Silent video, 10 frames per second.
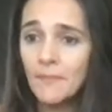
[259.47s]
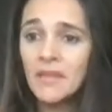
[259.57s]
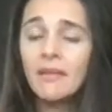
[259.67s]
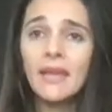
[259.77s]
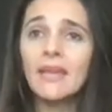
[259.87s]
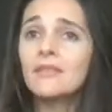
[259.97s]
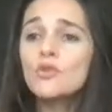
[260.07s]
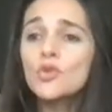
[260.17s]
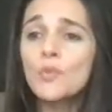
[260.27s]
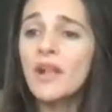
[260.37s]
I mean, the 8th
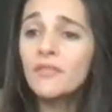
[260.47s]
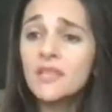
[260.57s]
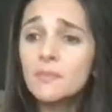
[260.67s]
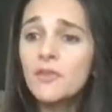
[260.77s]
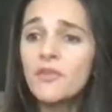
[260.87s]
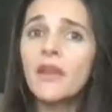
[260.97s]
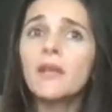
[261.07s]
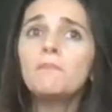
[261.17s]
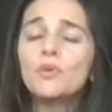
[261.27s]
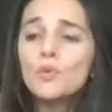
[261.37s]
to 12th has been
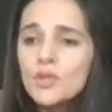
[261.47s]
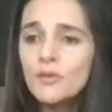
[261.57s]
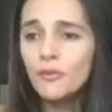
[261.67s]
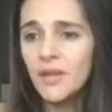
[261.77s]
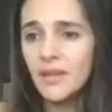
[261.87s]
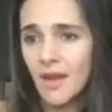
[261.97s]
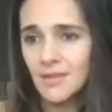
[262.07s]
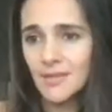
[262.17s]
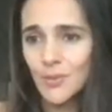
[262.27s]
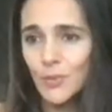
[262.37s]
running beautifully in
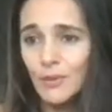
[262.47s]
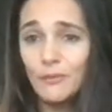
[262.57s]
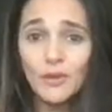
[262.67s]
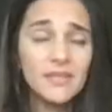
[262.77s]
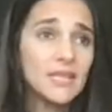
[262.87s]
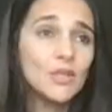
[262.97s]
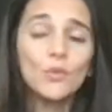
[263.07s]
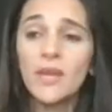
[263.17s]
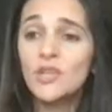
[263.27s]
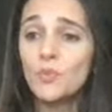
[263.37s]
our school for 6 to
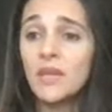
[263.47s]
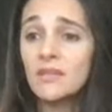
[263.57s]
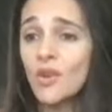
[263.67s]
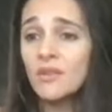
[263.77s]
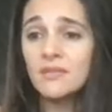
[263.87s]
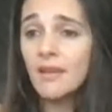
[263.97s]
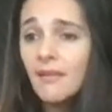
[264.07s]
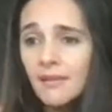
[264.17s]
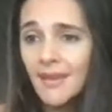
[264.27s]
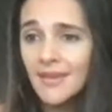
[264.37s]
8 weeks, not a
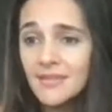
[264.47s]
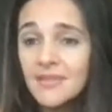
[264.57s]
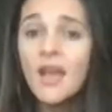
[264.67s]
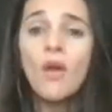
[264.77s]
single case,